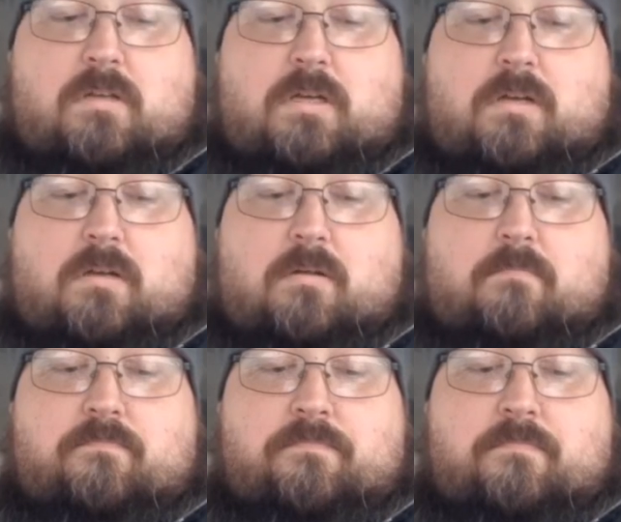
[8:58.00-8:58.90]
Let
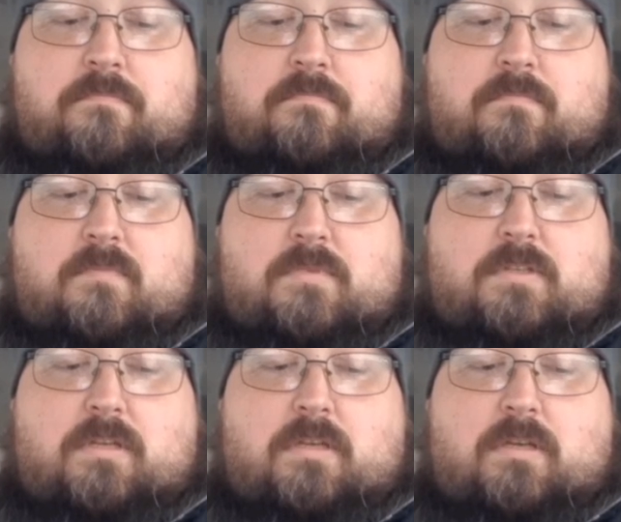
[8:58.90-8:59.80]
me
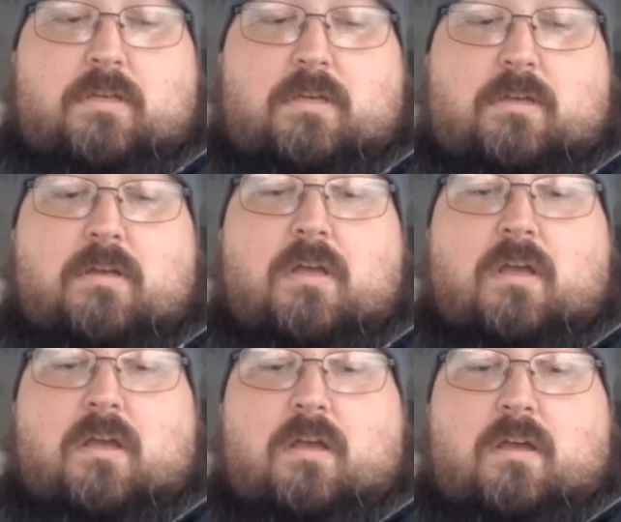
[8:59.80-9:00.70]
see.
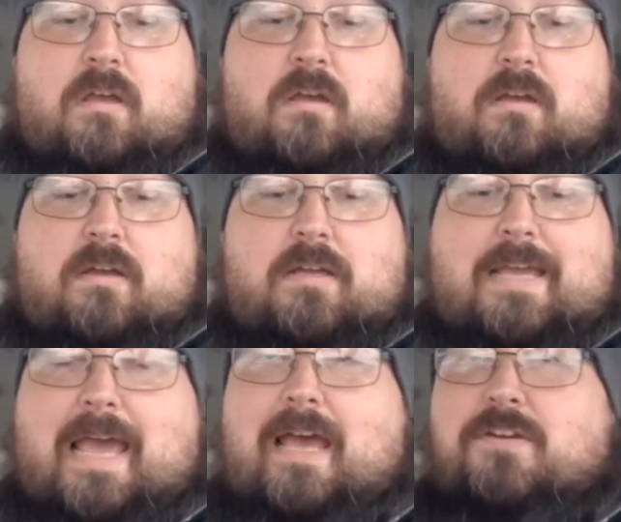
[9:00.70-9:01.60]

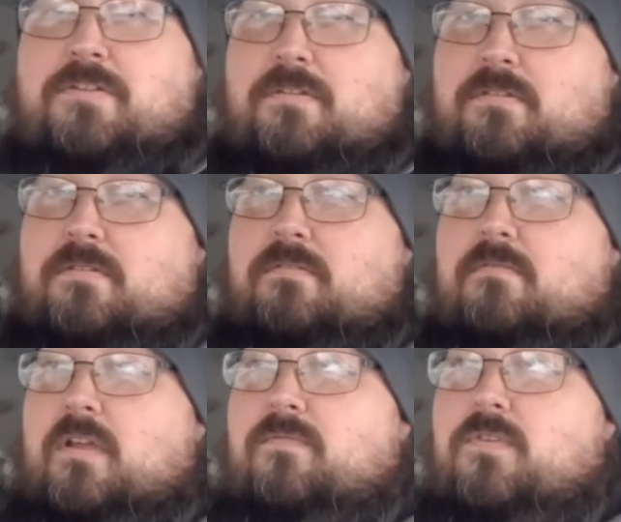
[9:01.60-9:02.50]
Caches.
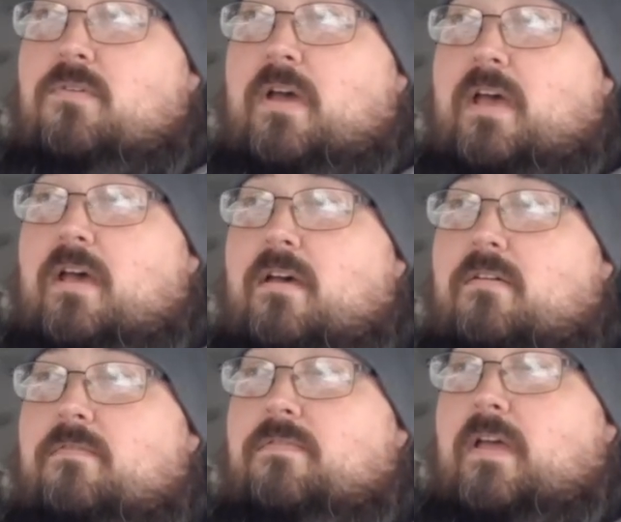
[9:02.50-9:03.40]
If you
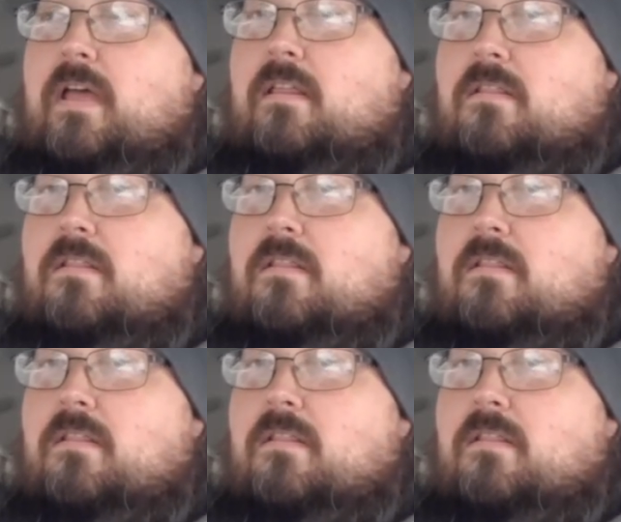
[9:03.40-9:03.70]
have a